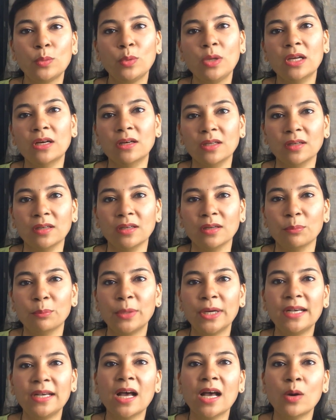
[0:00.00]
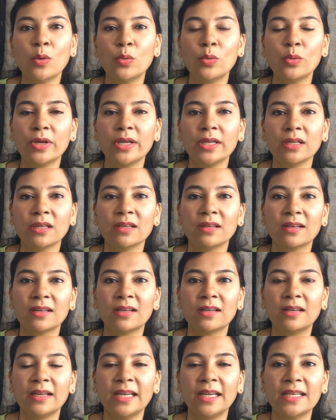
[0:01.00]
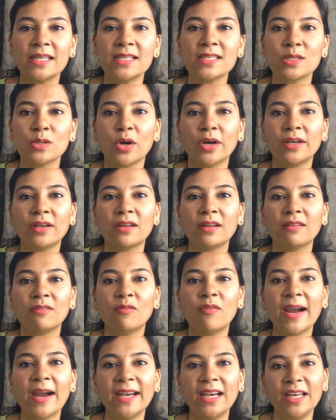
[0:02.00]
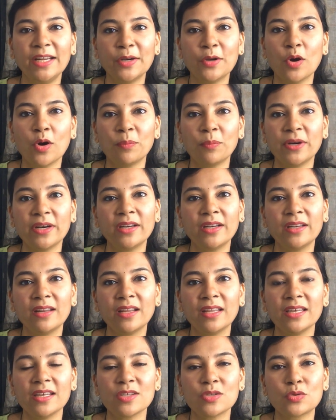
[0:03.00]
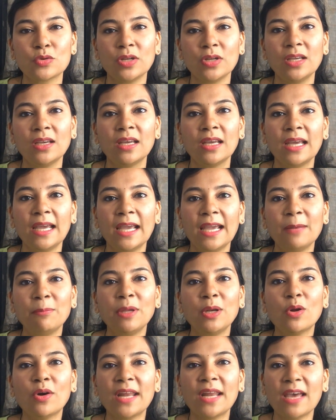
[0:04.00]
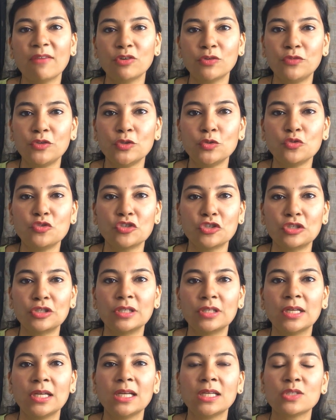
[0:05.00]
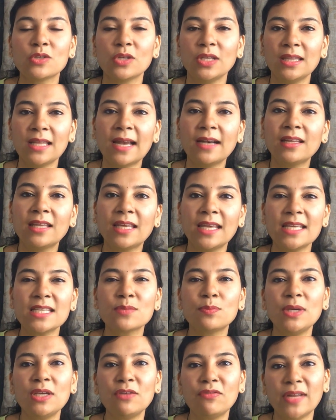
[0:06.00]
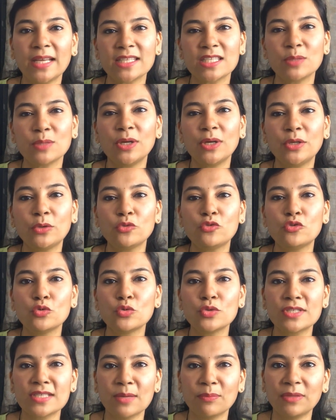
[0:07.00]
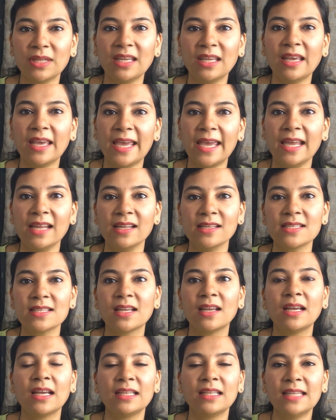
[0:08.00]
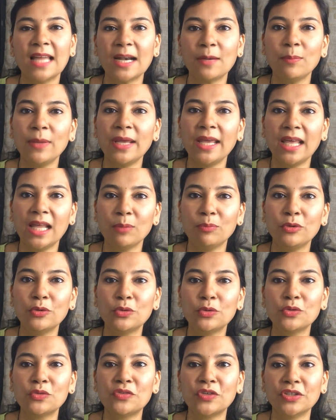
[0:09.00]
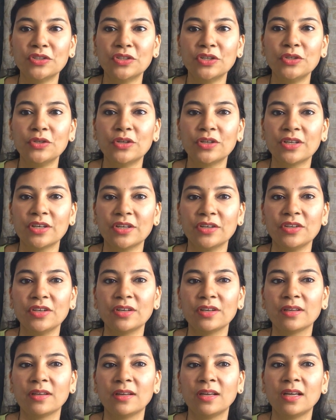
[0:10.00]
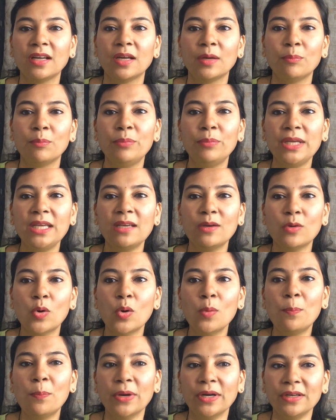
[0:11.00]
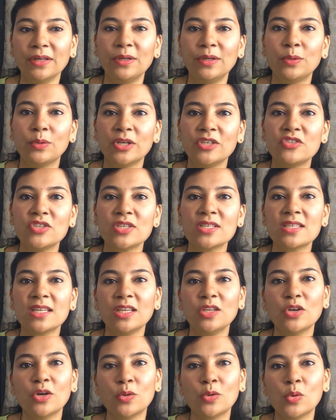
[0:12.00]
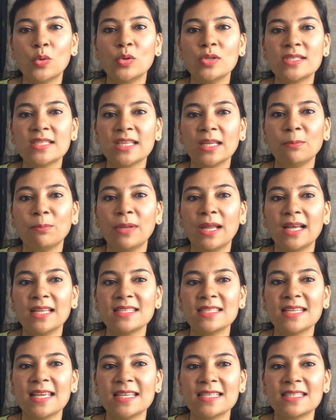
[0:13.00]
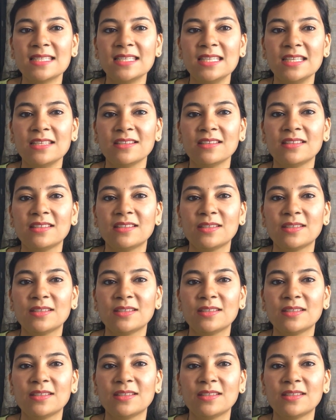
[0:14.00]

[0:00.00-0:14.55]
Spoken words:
learn, but now it is not widely adopted in the industry and may not have a future. So, in that case, be flexible to choose something else that may help you to further your career. Be open to adjusting your goals and plans as needed.